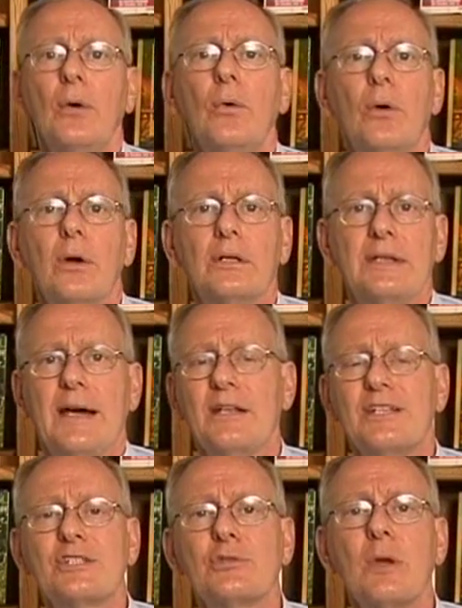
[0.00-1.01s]
or down
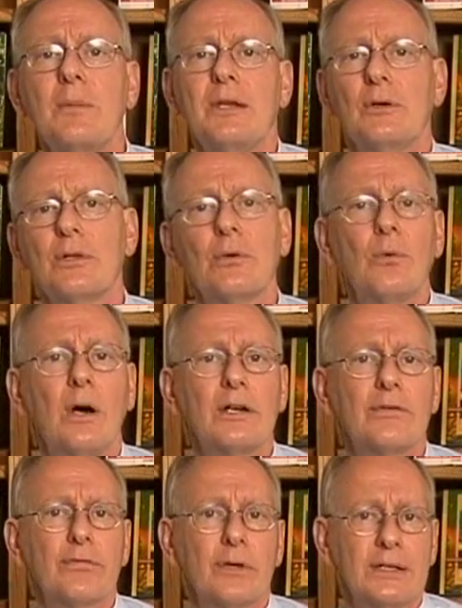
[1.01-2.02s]
at swimming or the
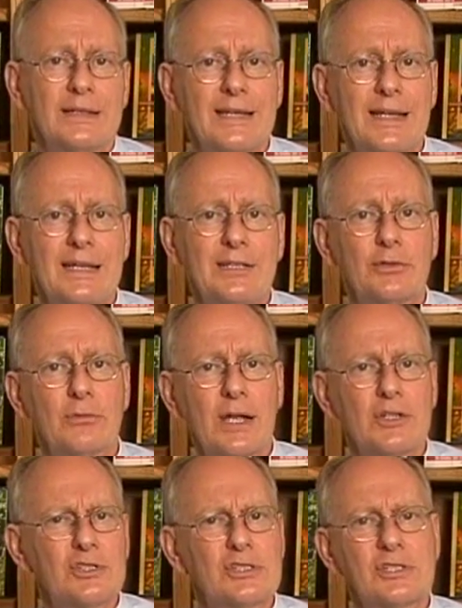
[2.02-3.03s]
waterfront getting
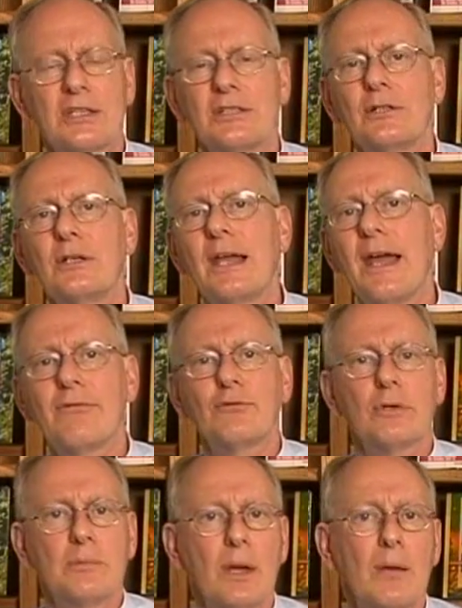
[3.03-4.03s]
directions that they're going to have to
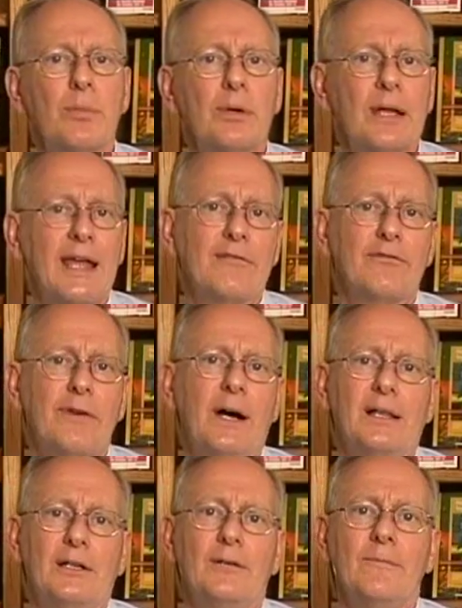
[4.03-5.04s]
remember and
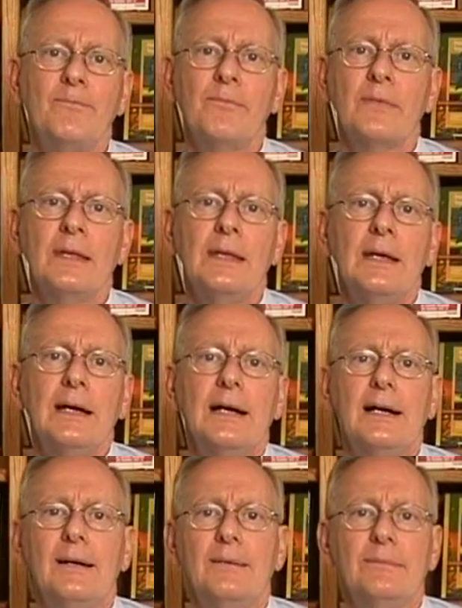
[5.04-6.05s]
follow.
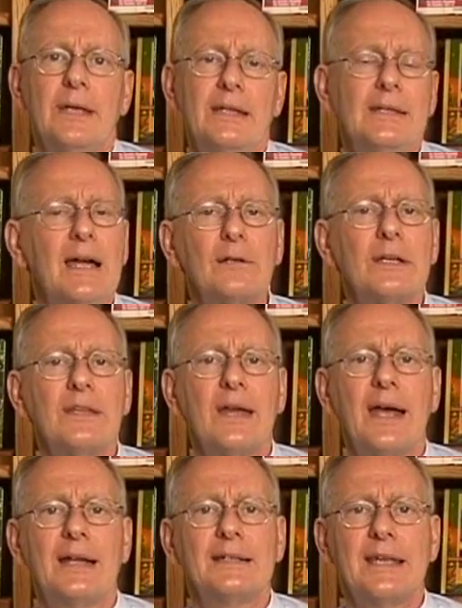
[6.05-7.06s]
And not only
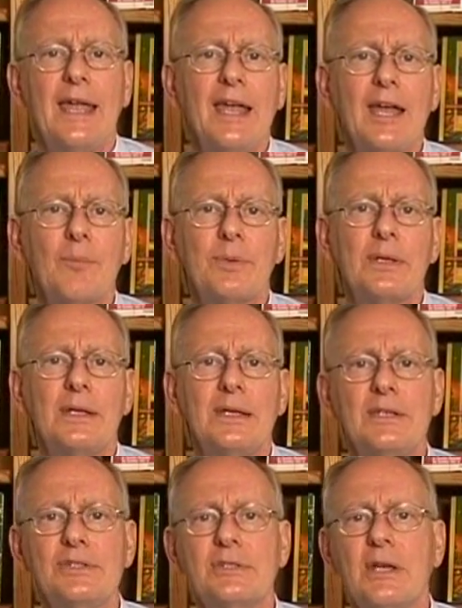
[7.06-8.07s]
that, camp
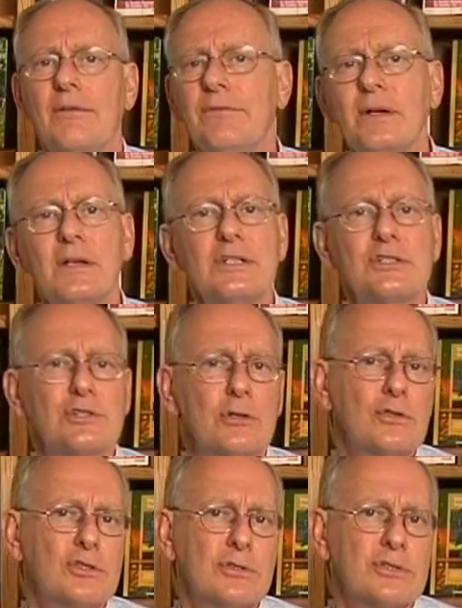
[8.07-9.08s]
is a very
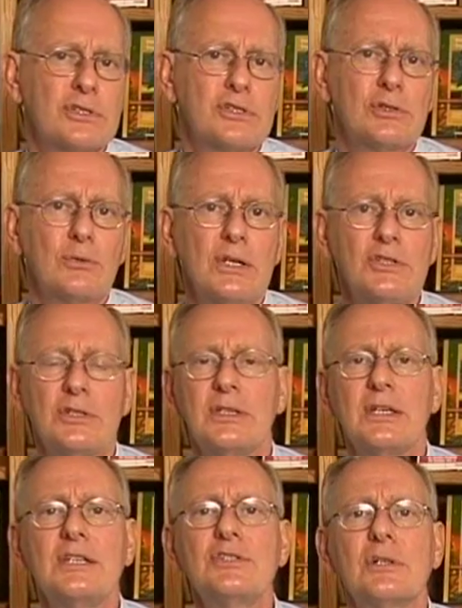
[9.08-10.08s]
social situation.
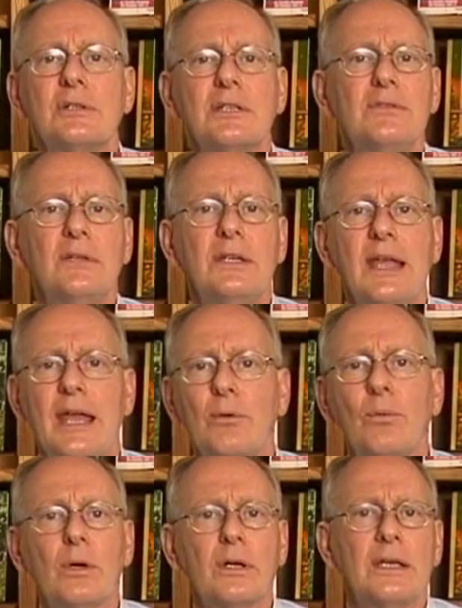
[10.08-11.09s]
Kids are living and
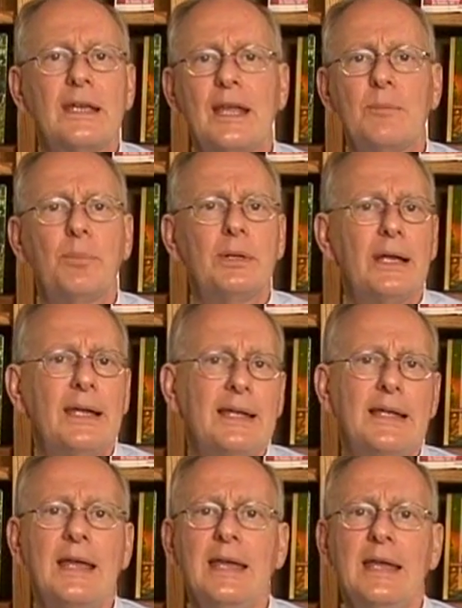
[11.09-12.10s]
working and
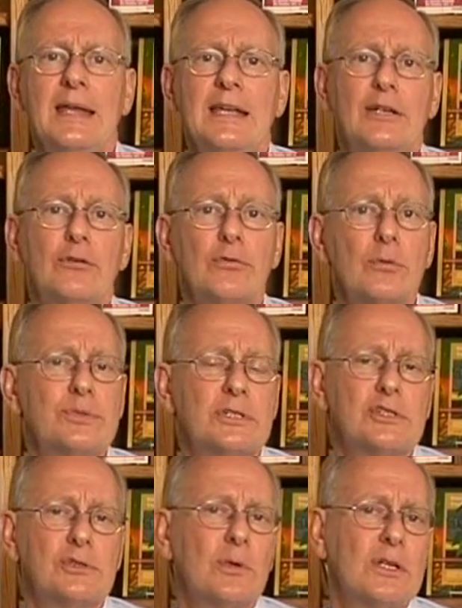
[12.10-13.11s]
playing in group
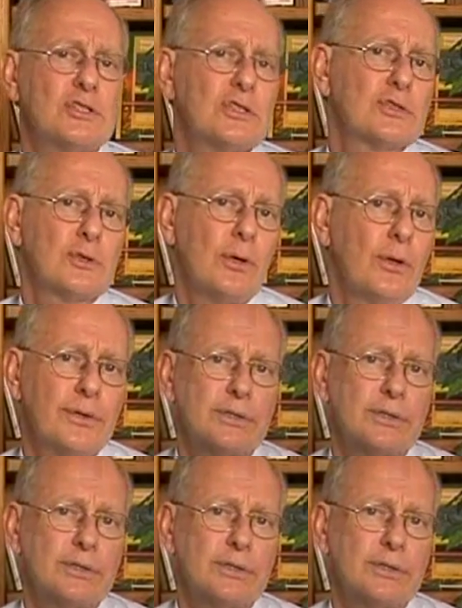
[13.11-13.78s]
situations all the